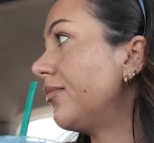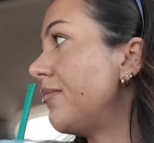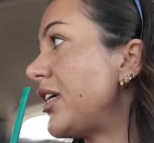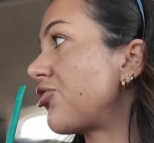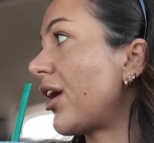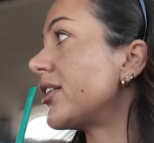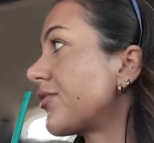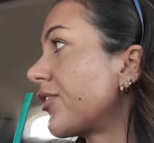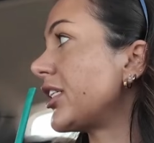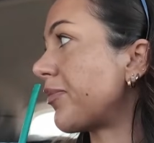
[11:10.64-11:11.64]
me trying to
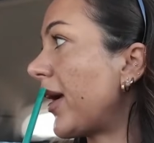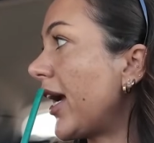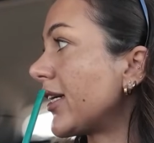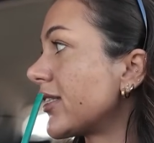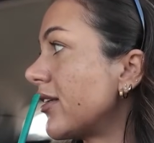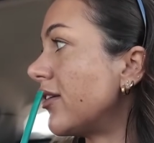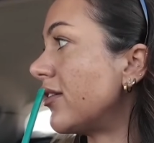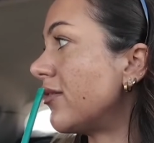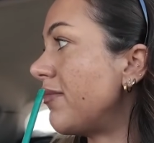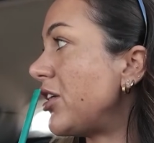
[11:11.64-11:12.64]
freeze my eggs
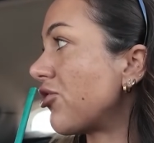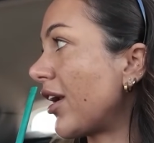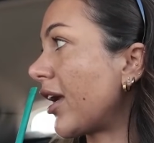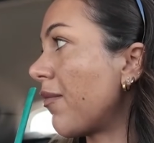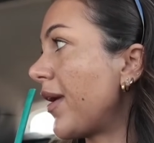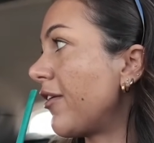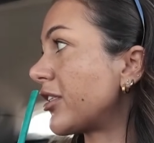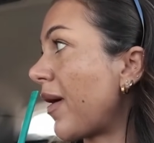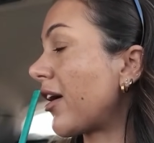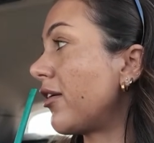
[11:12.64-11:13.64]
and me trying to get my
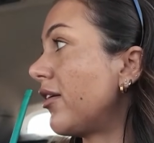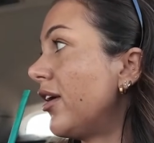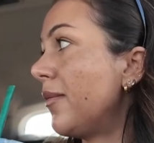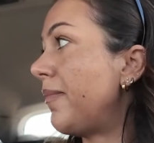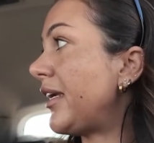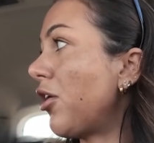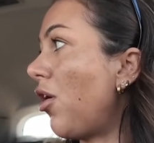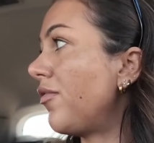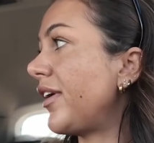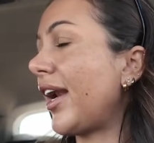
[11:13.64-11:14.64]
periods back and me not
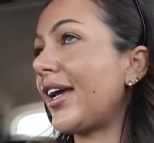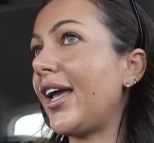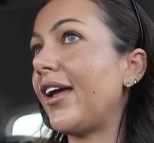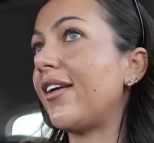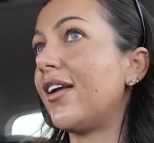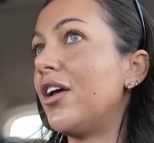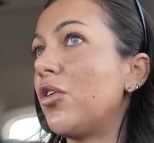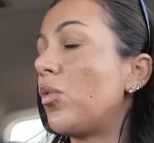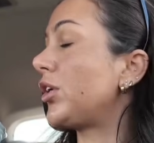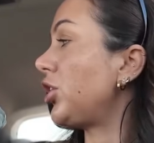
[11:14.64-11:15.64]
ovulating,
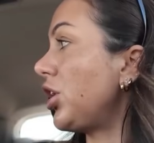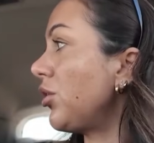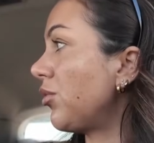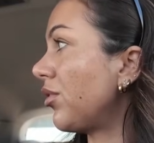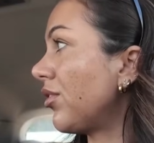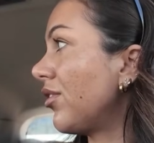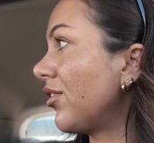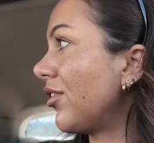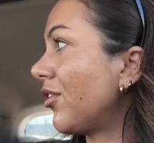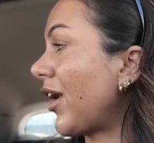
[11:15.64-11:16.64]
when you,
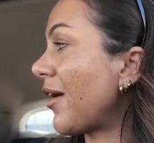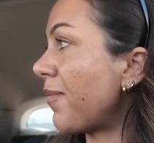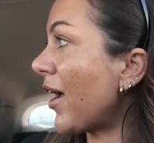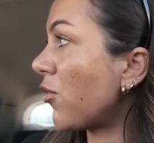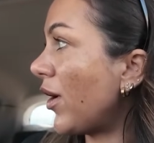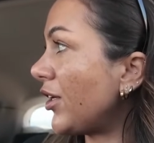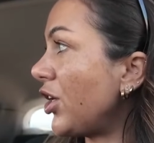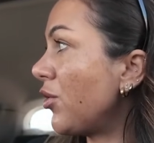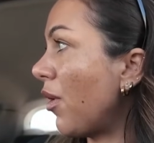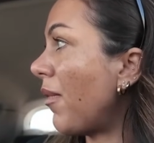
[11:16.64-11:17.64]
like back when
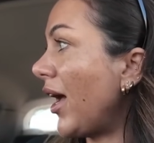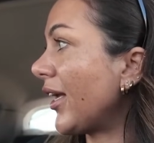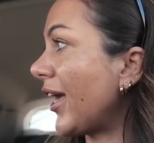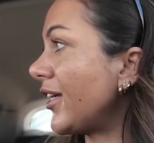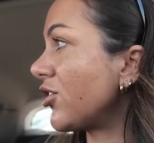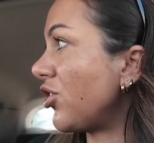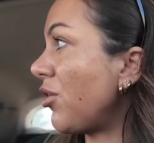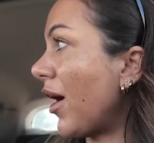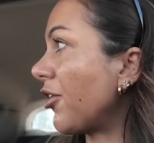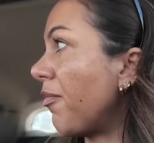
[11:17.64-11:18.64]
you were my age and
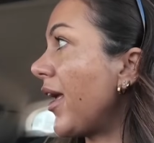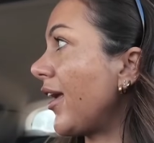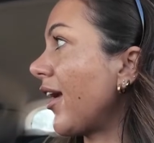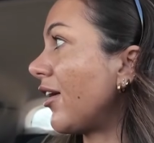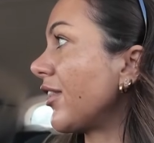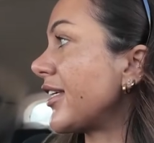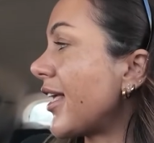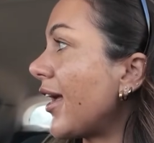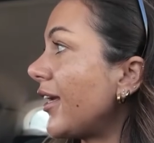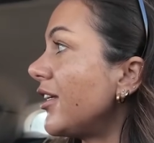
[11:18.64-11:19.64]
you had me at this
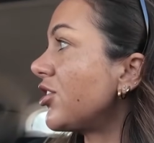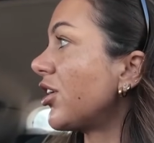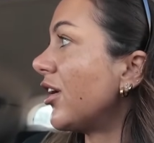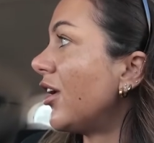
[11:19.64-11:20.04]
age,